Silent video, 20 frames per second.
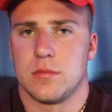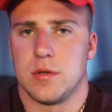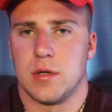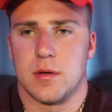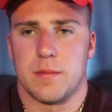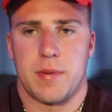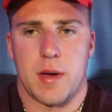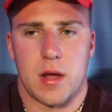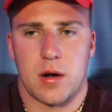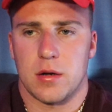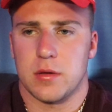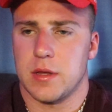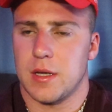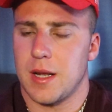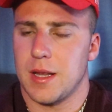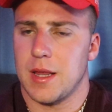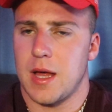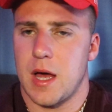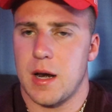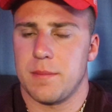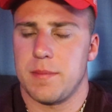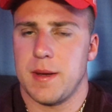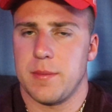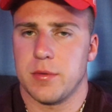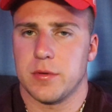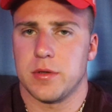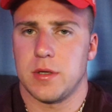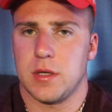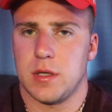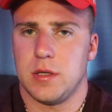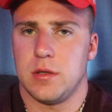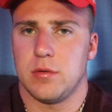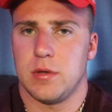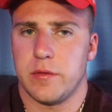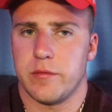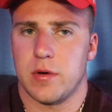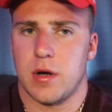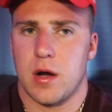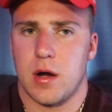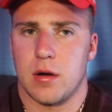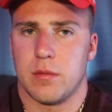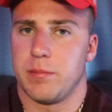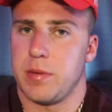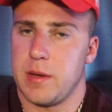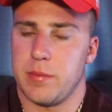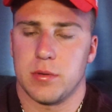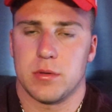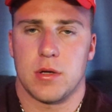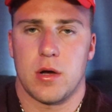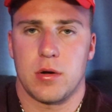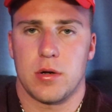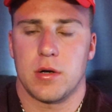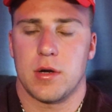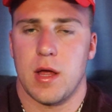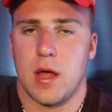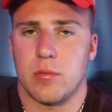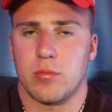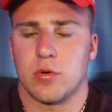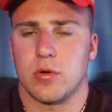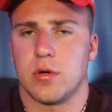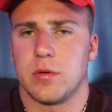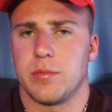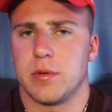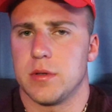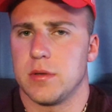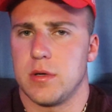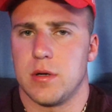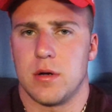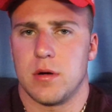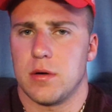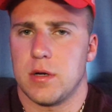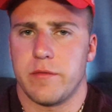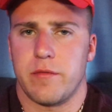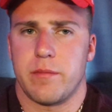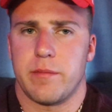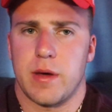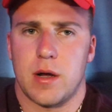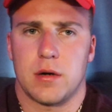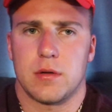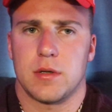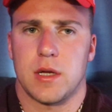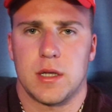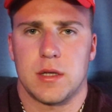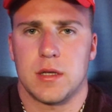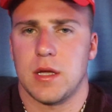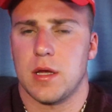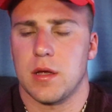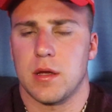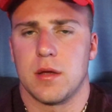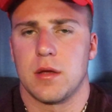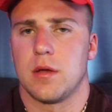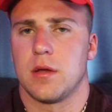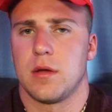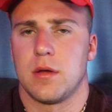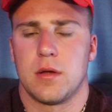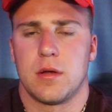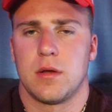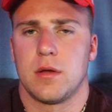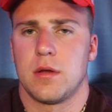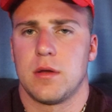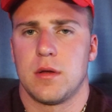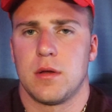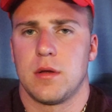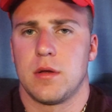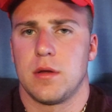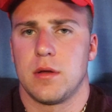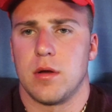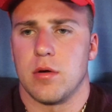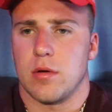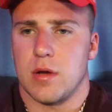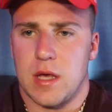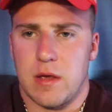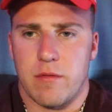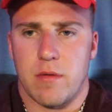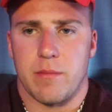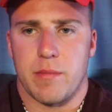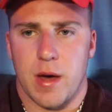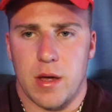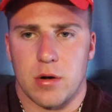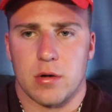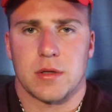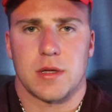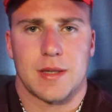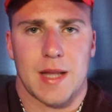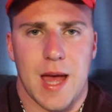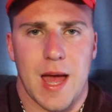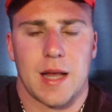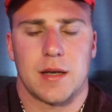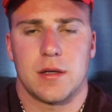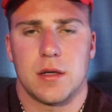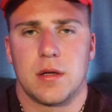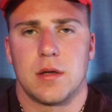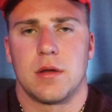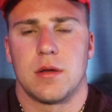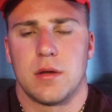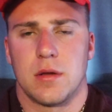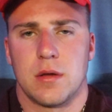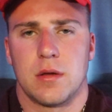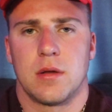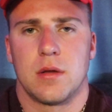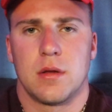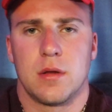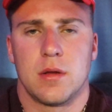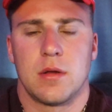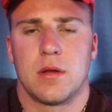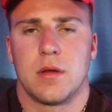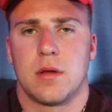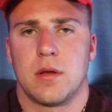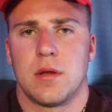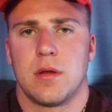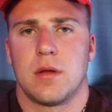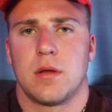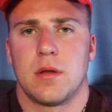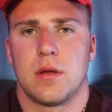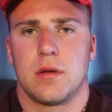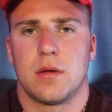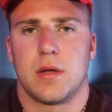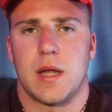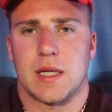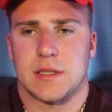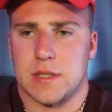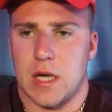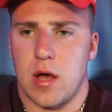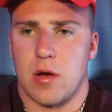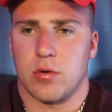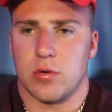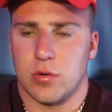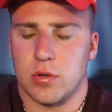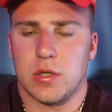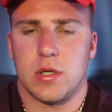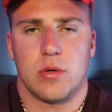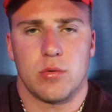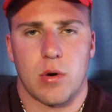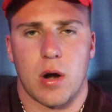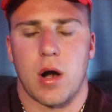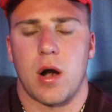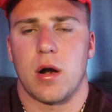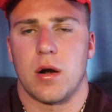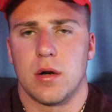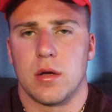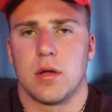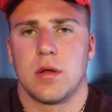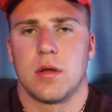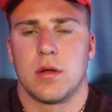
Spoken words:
You're better than a lot of people think you even are. People know you're damn good, but you're even better than they think. You're even better than that. That's how good you are.